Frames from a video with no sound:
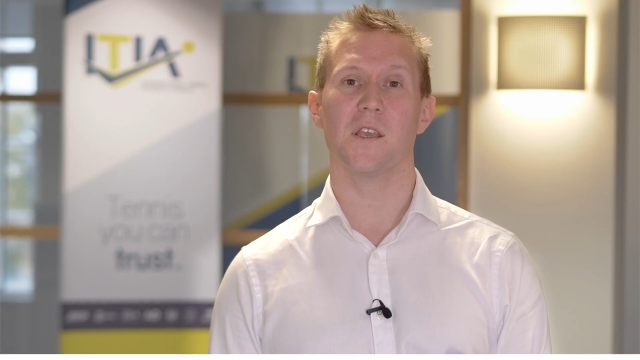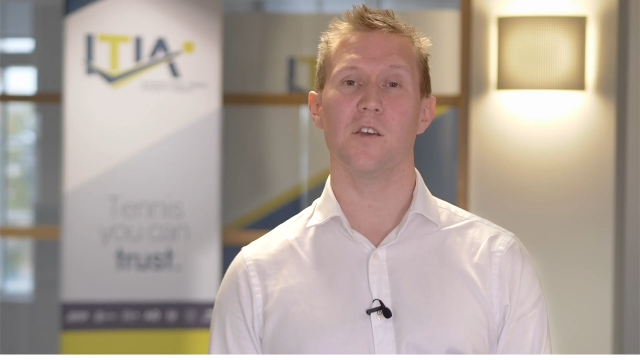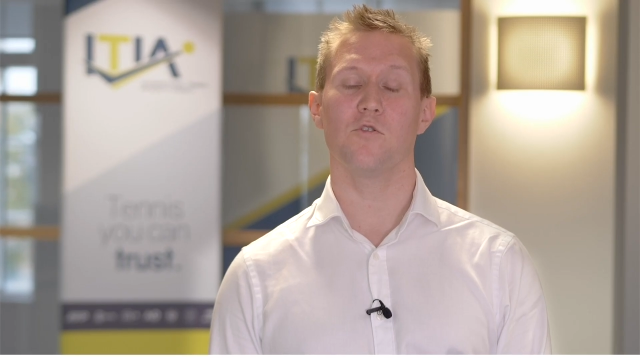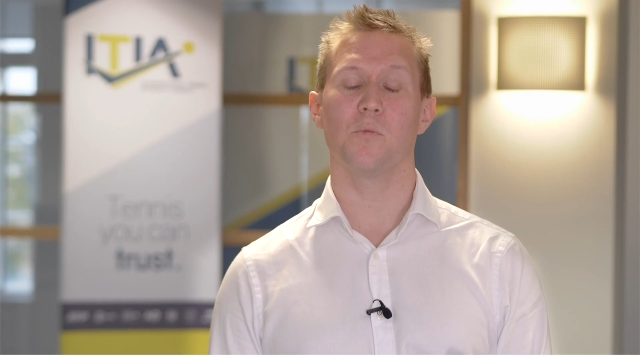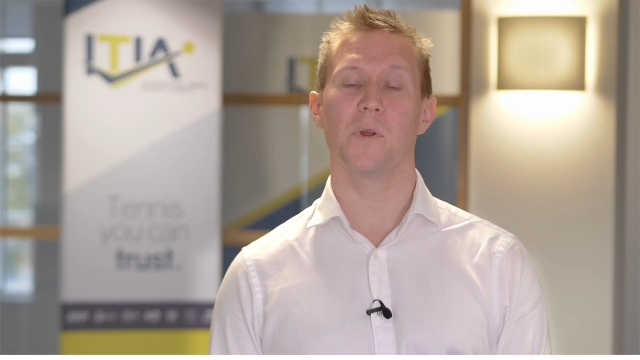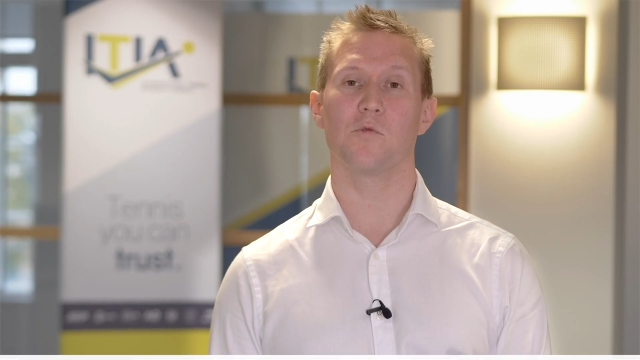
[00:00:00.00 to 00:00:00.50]
it
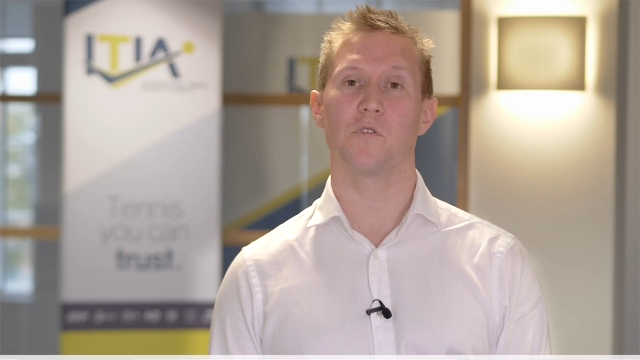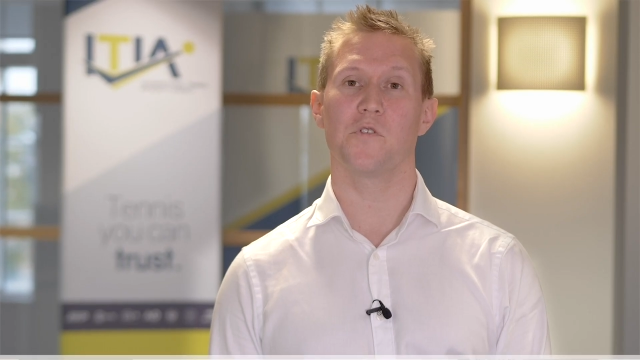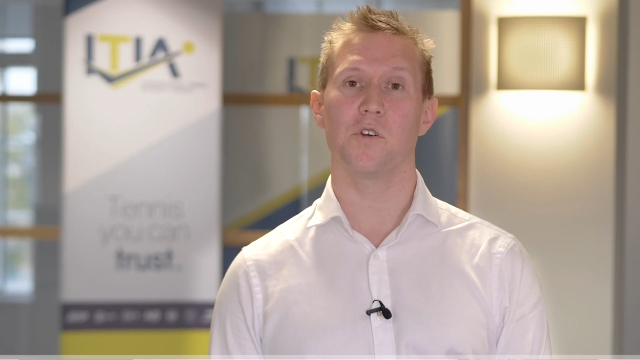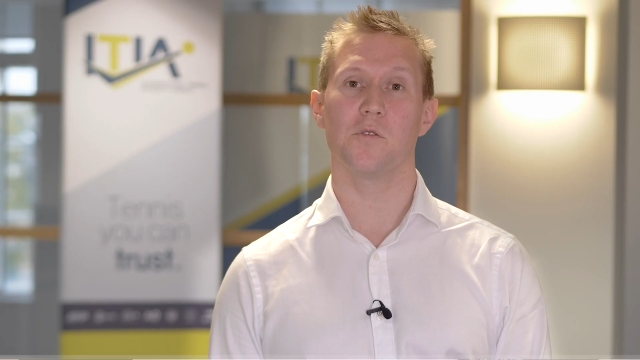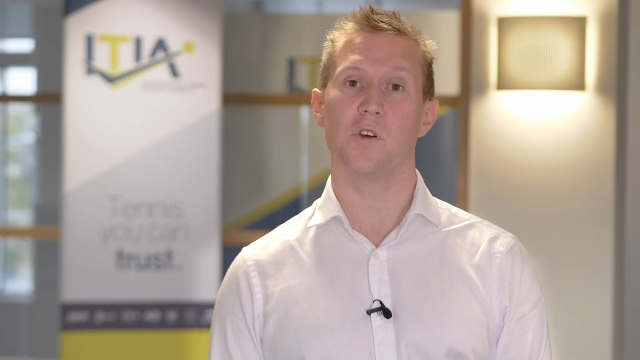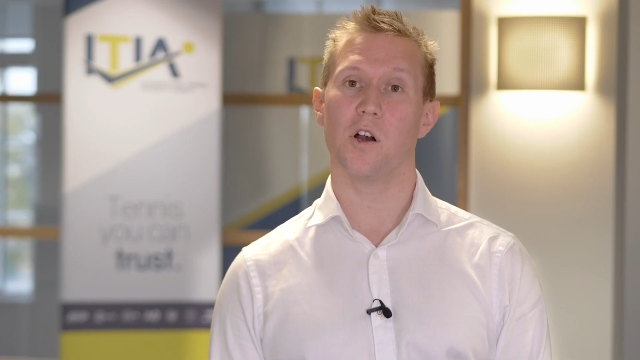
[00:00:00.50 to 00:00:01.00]
will be
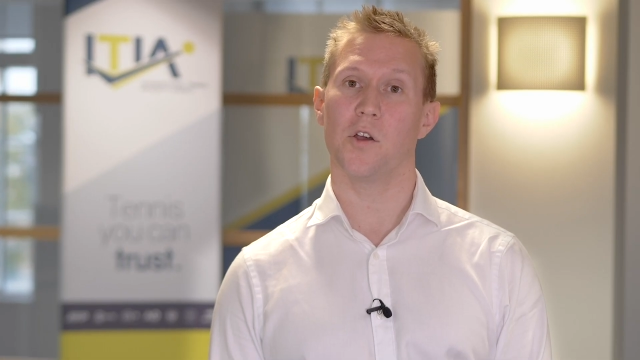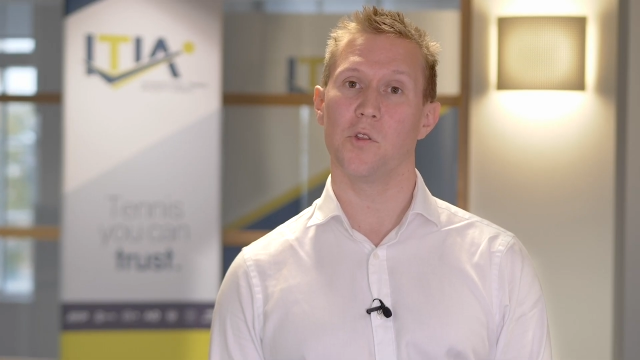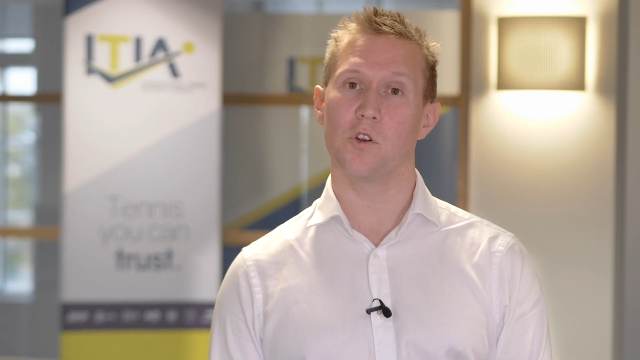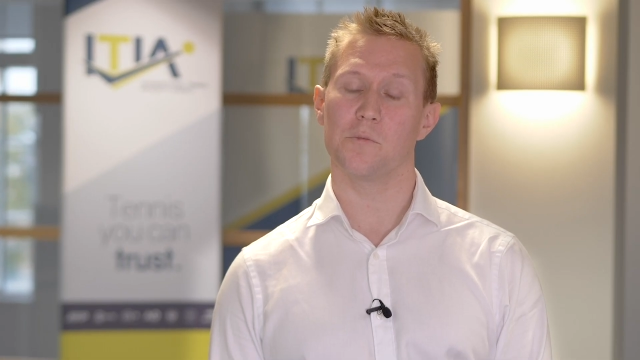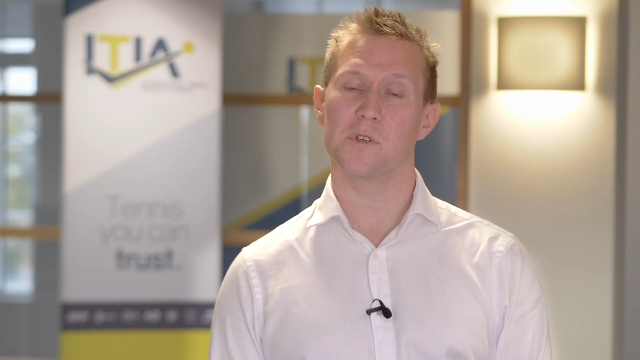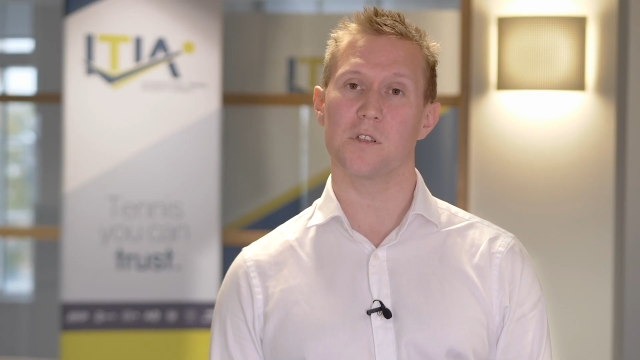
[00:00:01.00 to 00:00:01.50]
reviewed
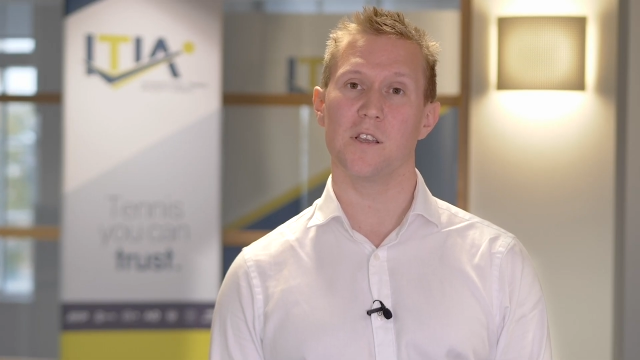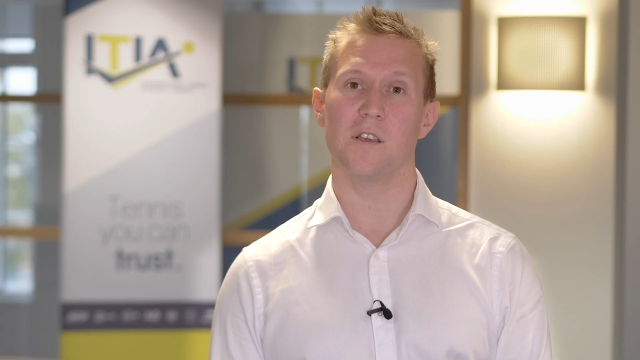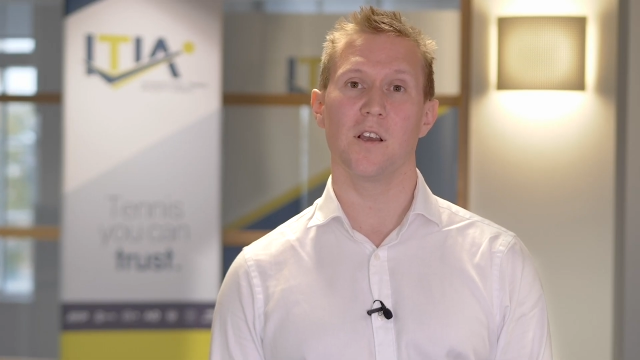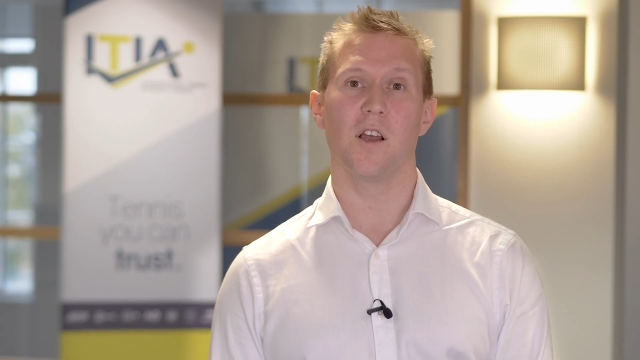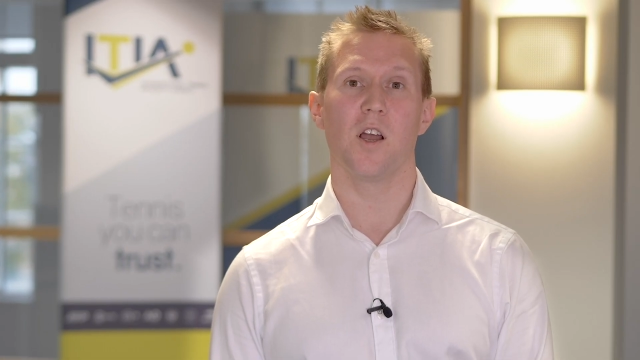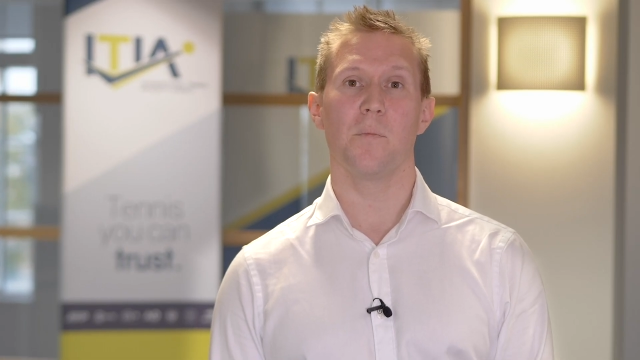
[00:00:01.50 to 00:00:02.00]
anonymously
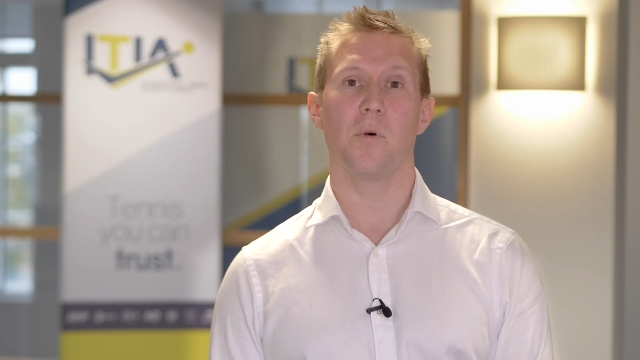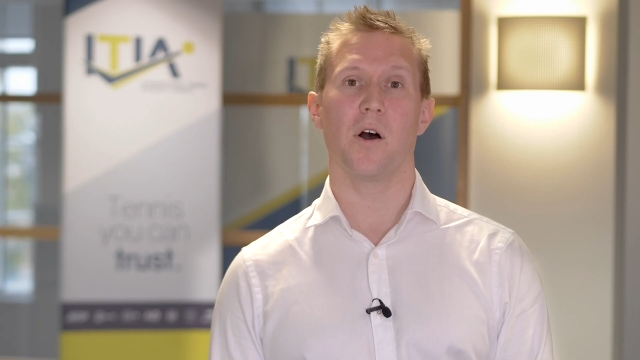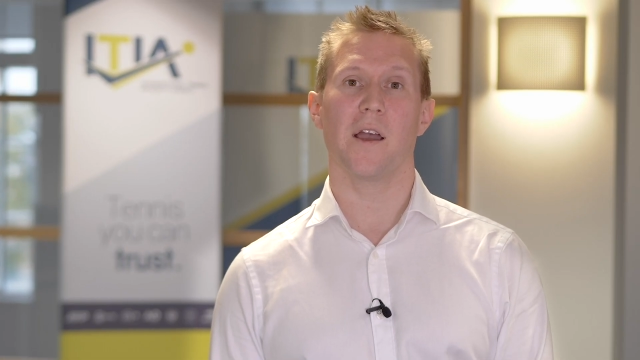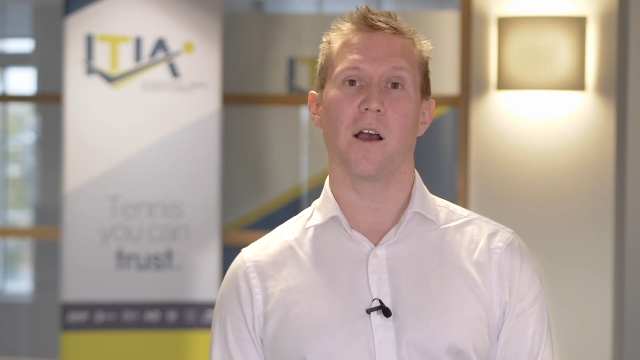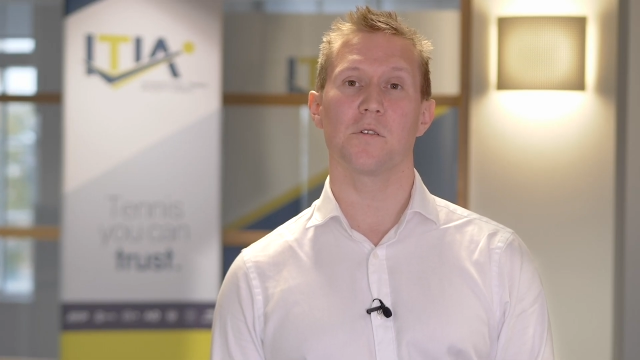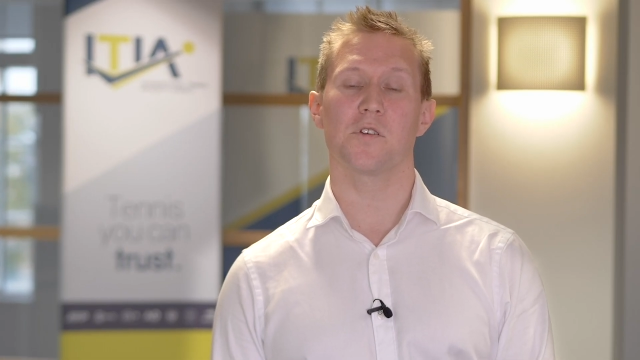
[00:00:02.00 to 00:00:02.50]

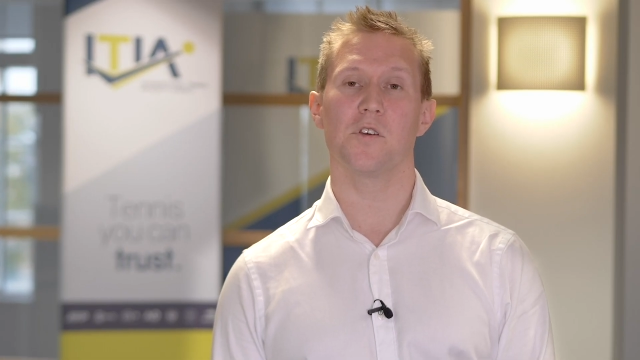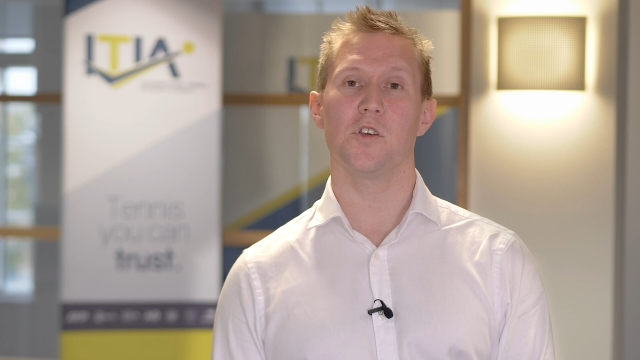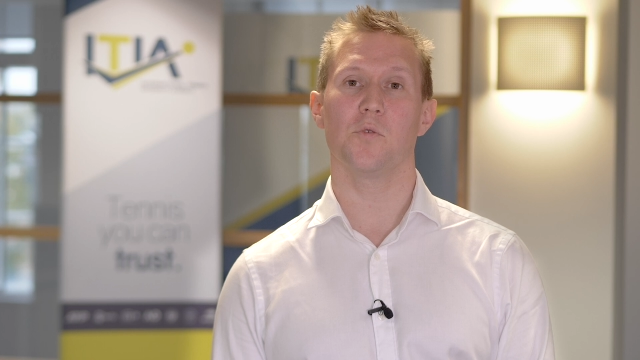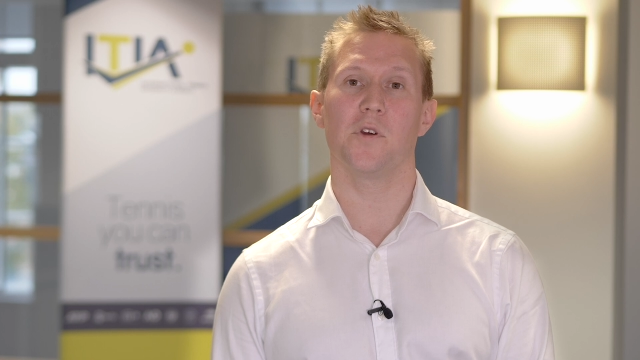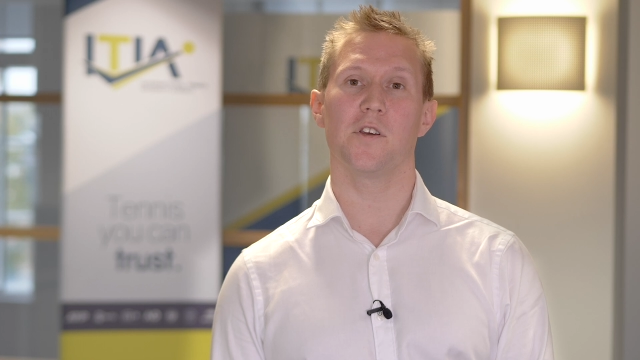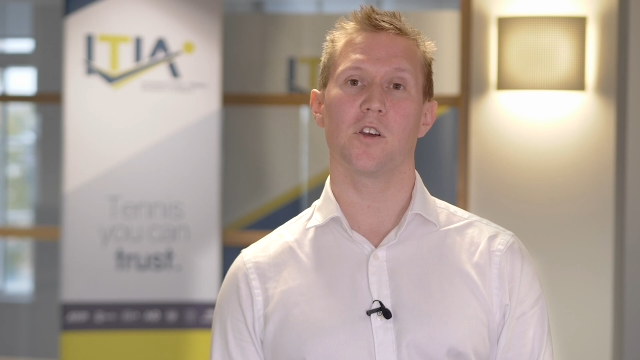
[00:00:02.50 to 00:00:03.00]
by our
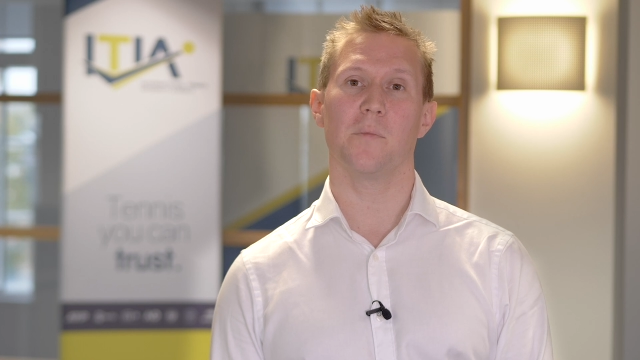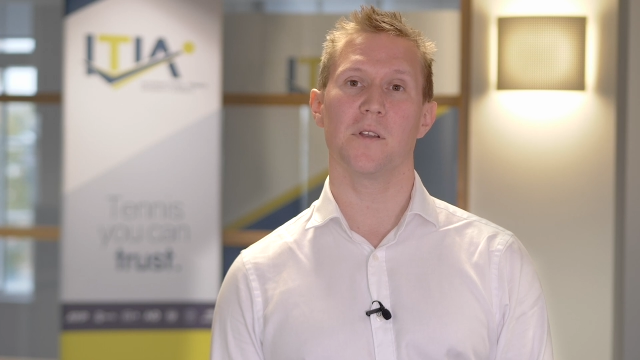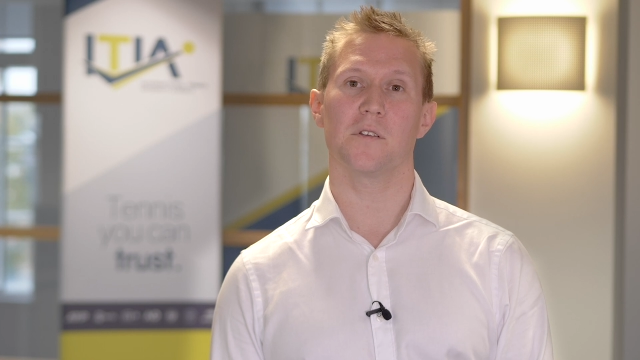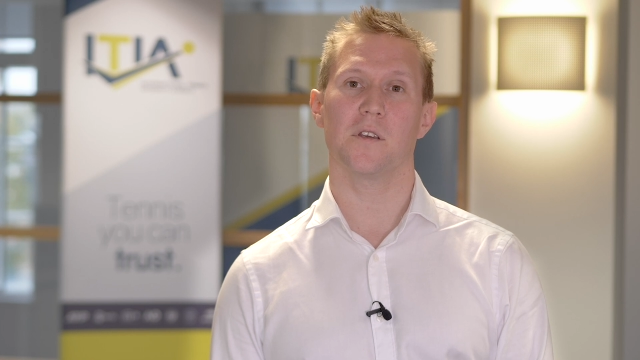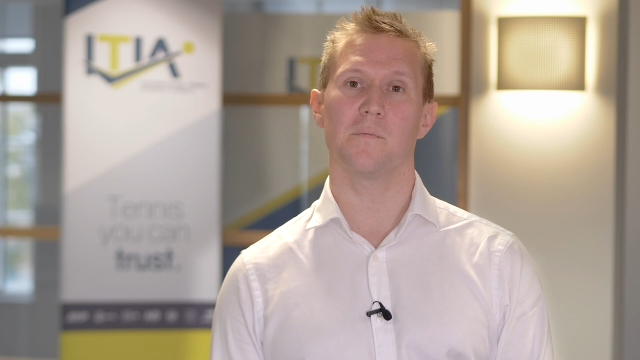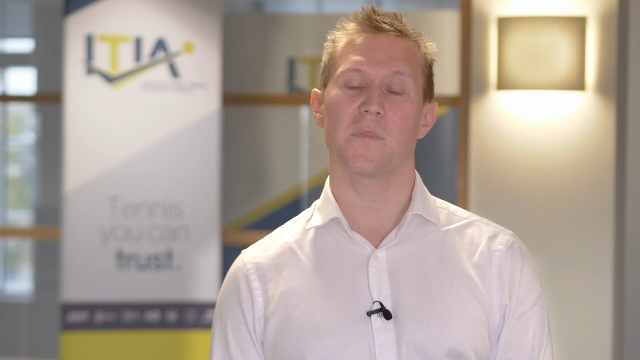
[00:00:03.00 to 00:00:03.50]
TUE
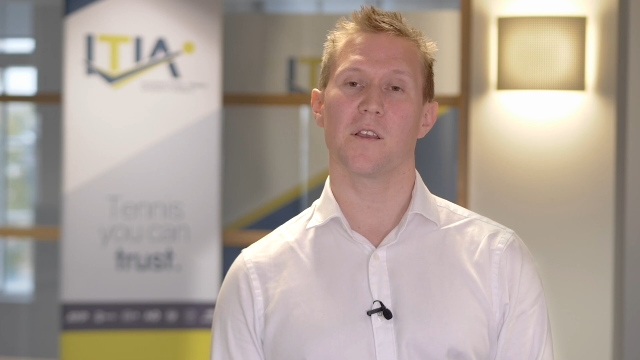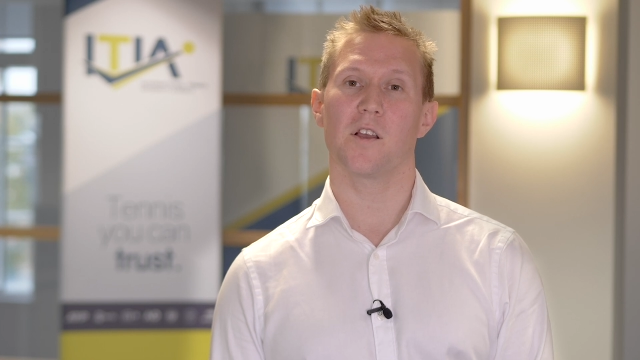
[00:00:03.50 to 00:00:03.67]
committee,